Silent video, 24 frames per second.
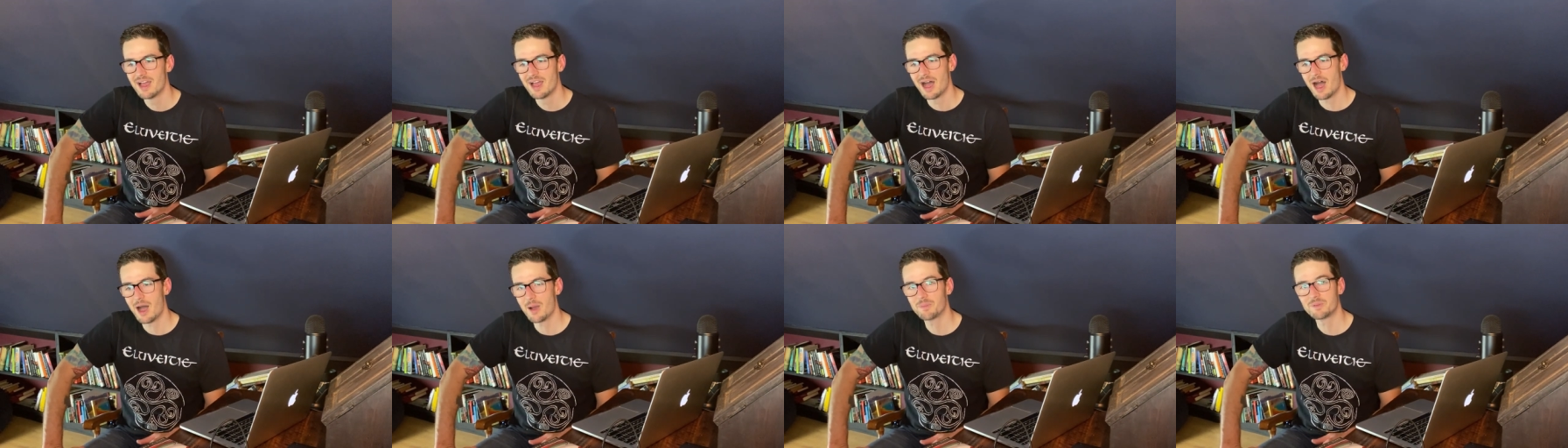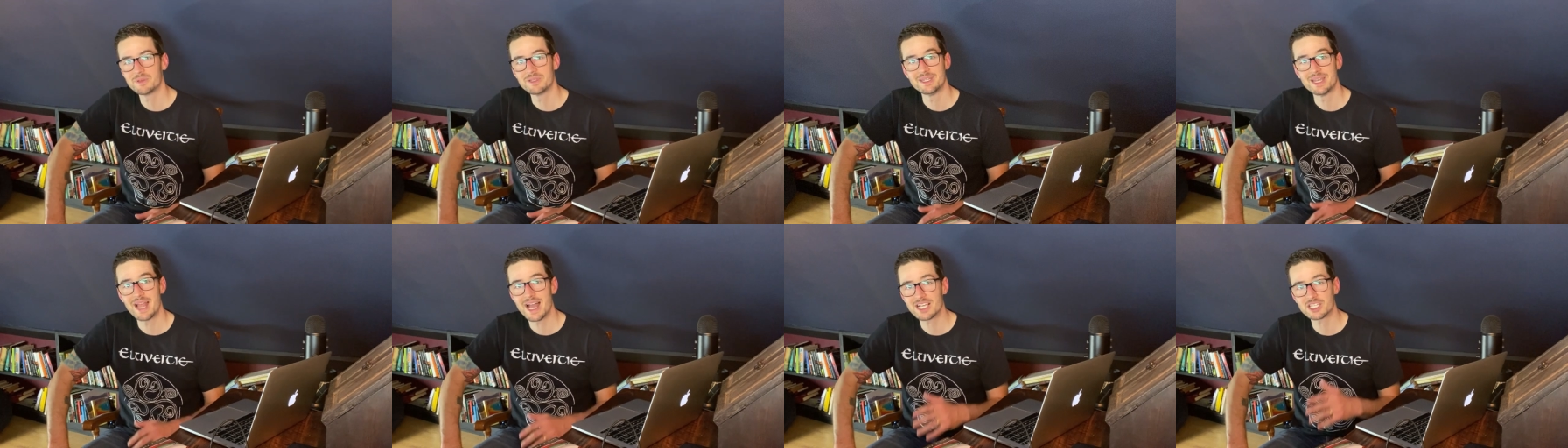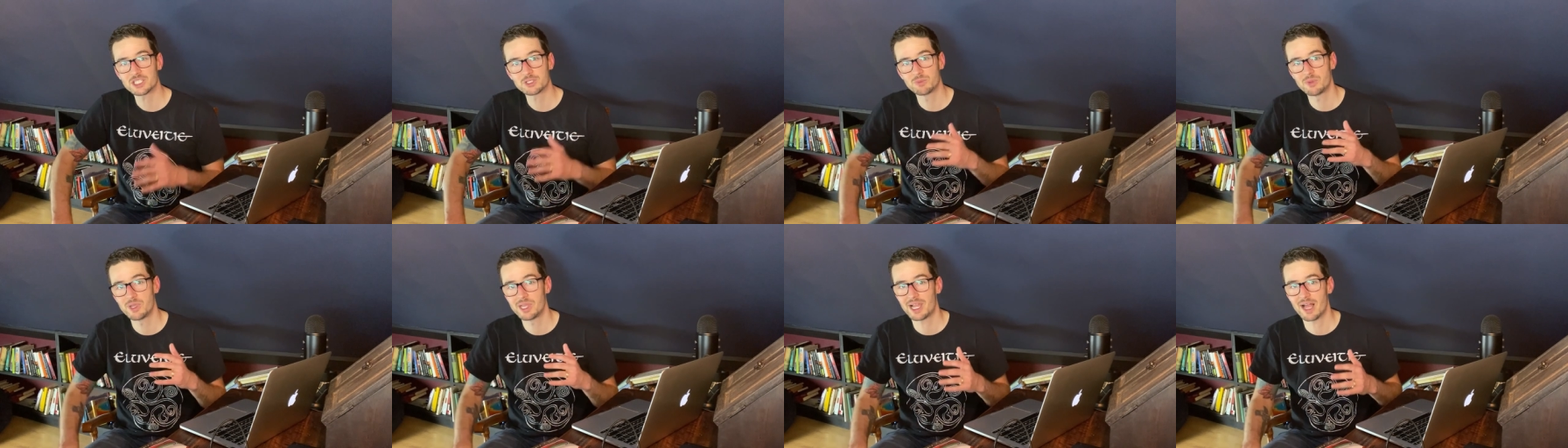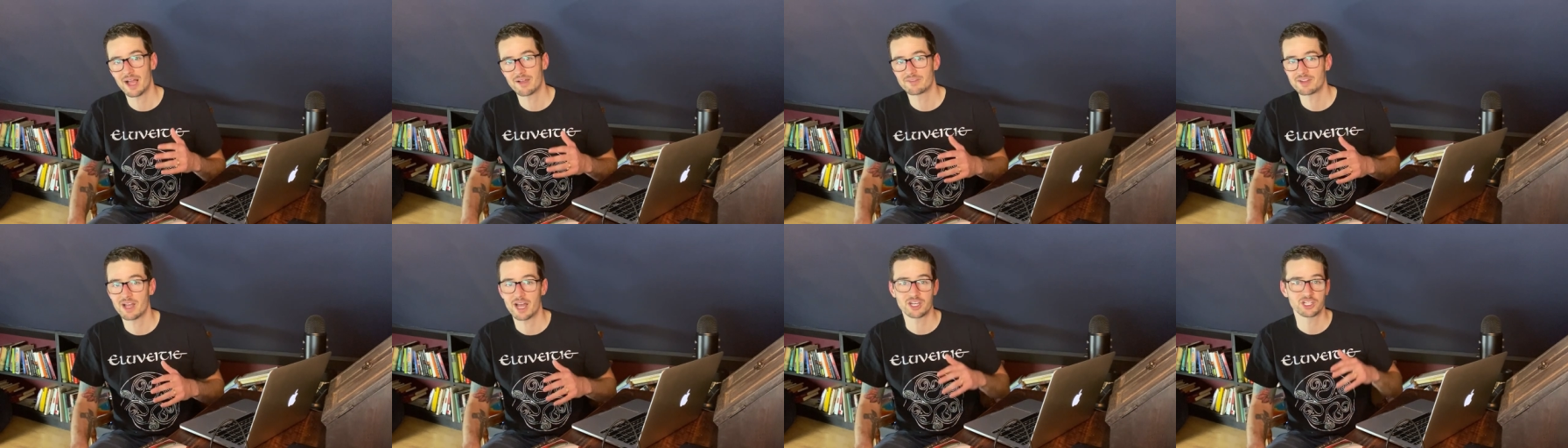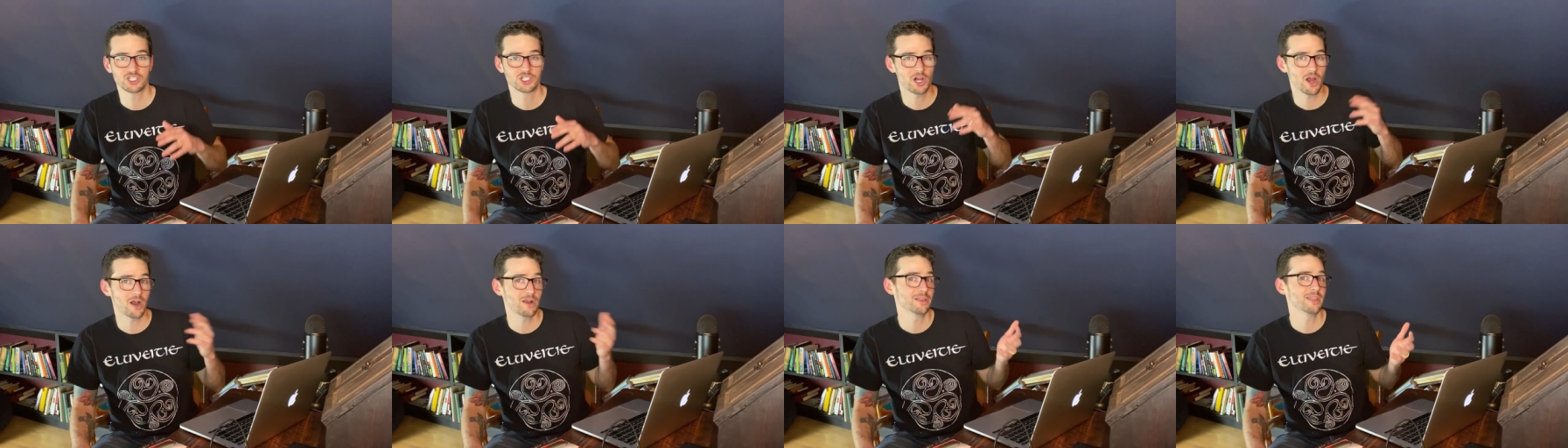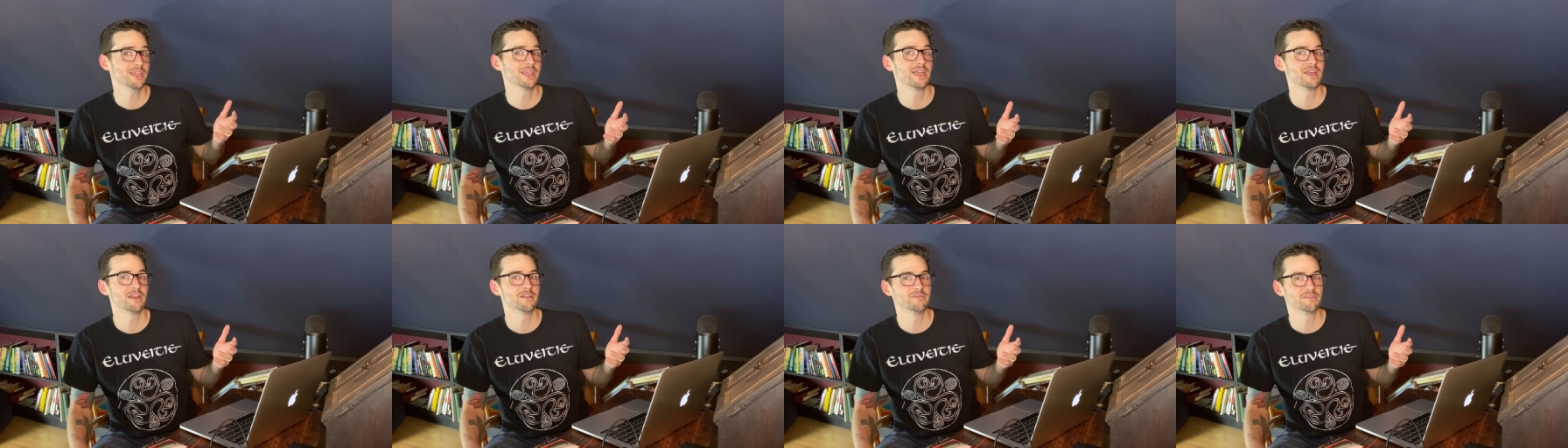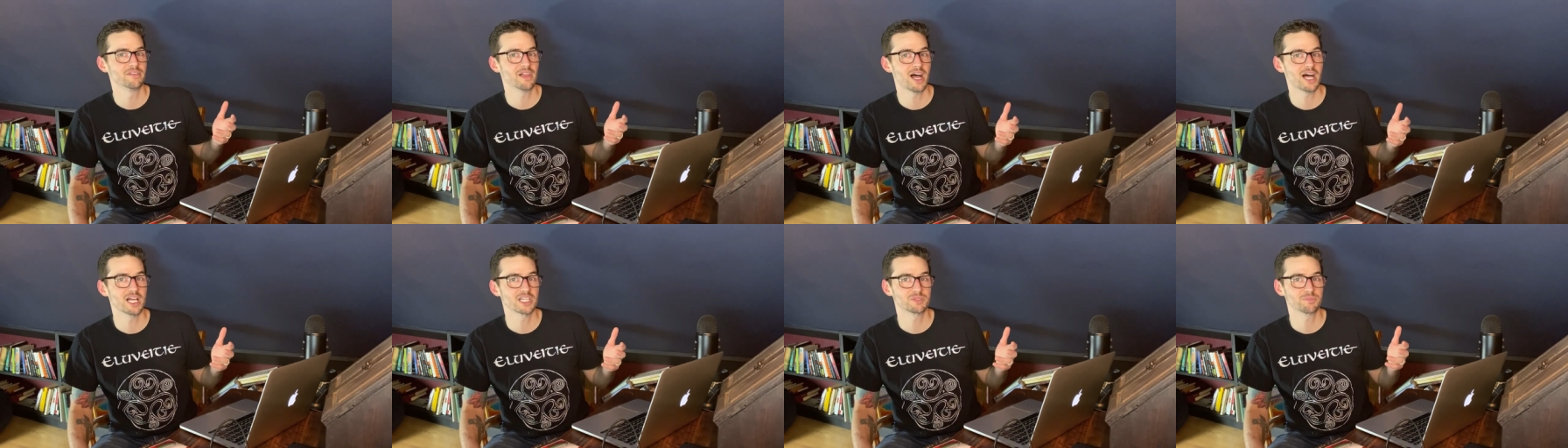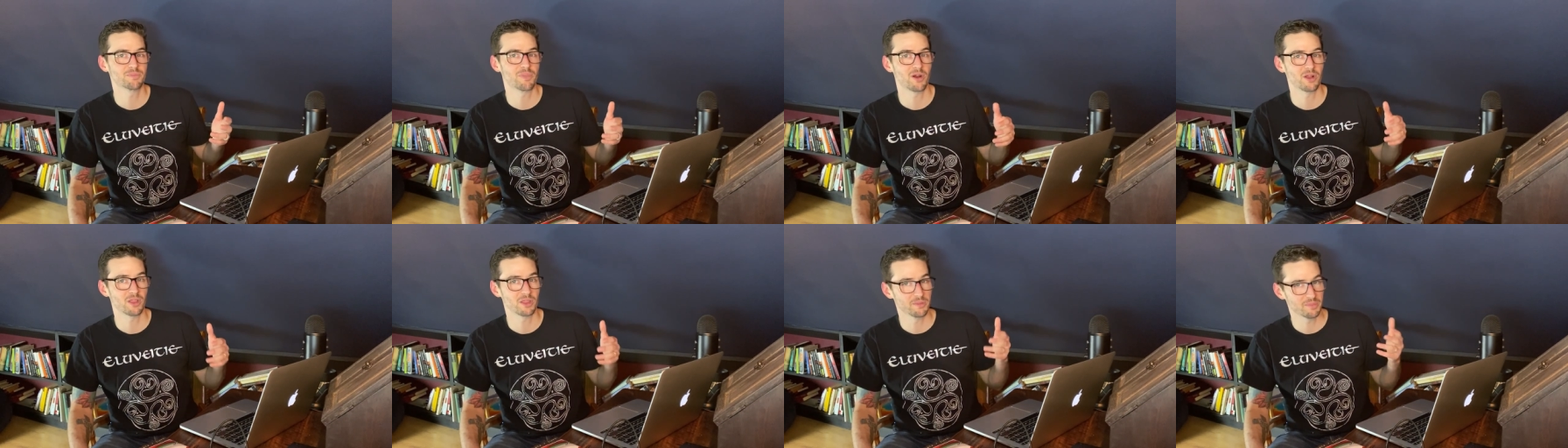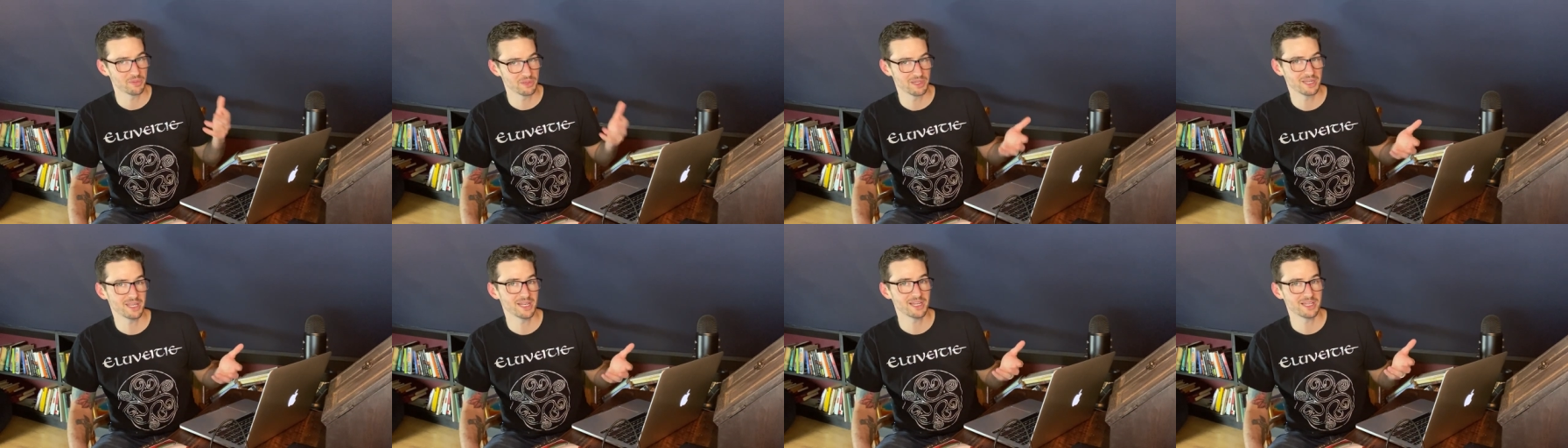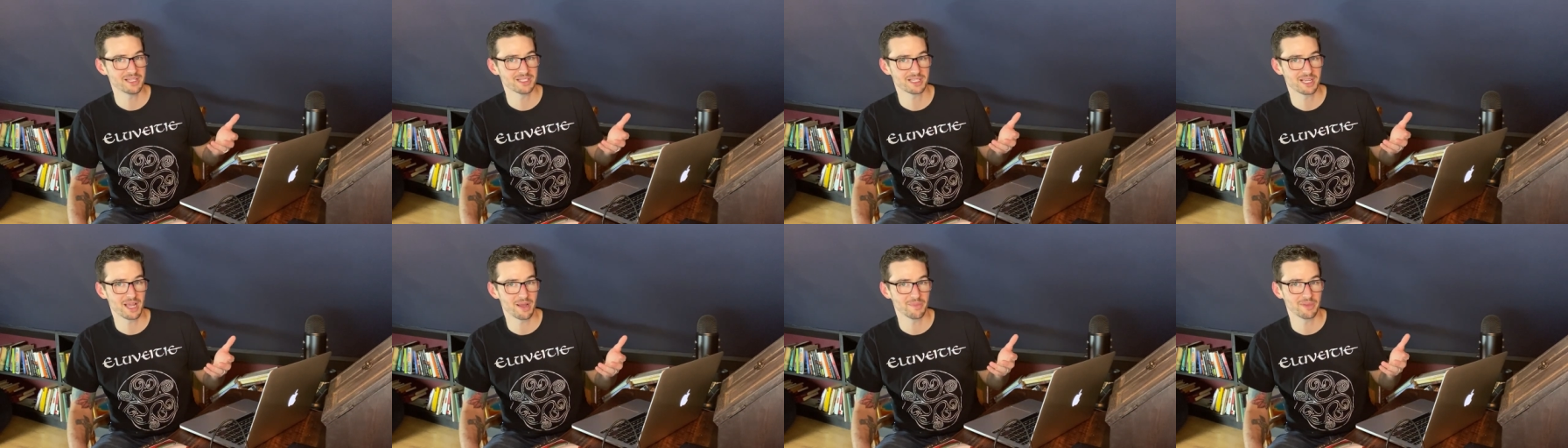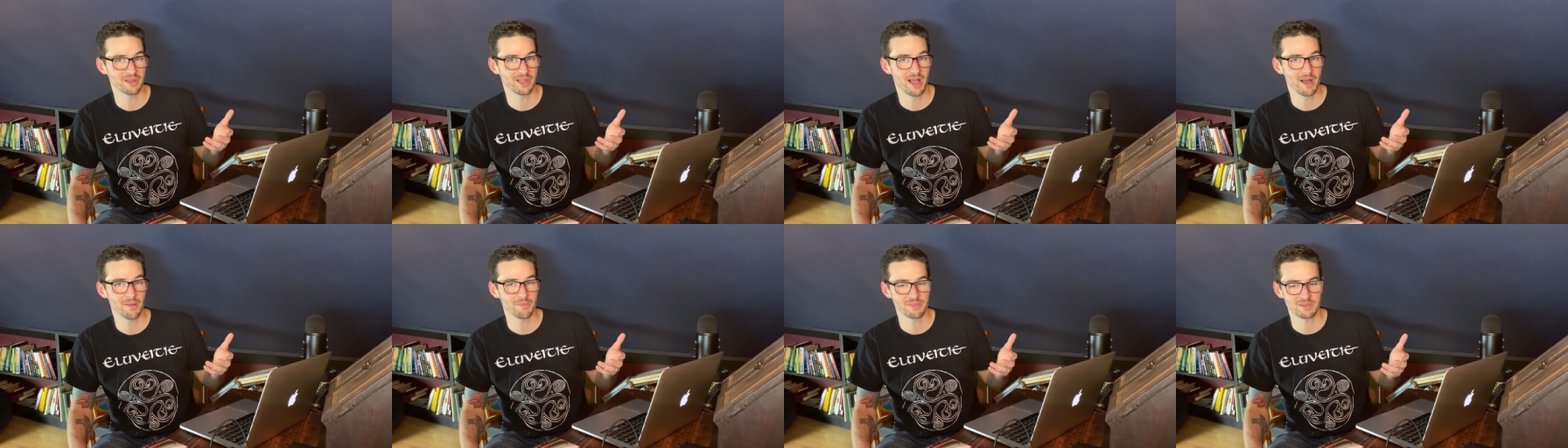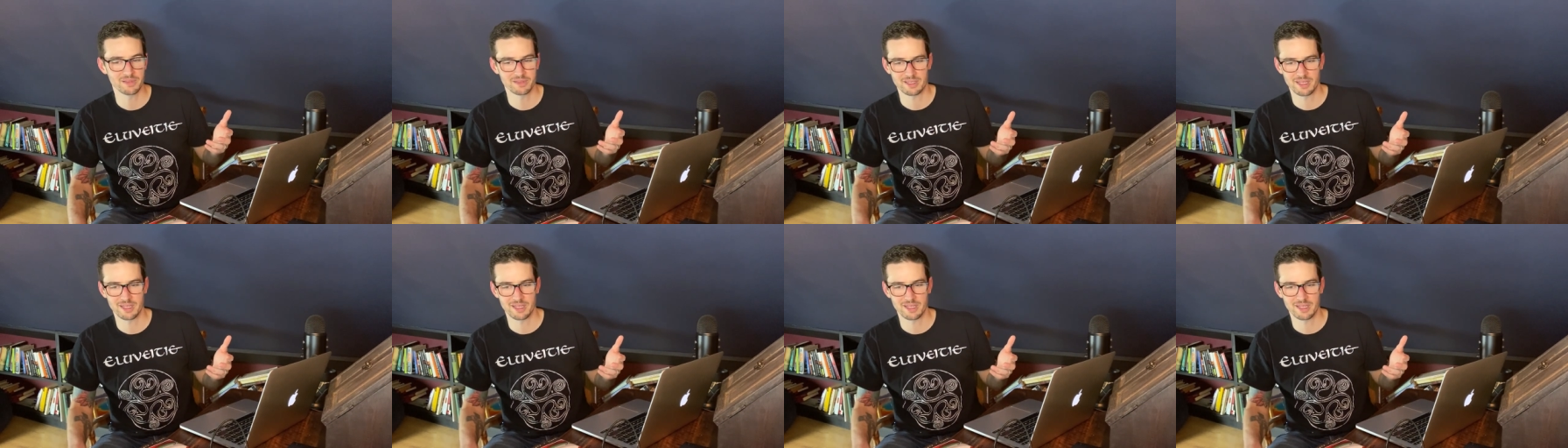Up next week, I've got Charlie and Vlas Parlapanidis coming up.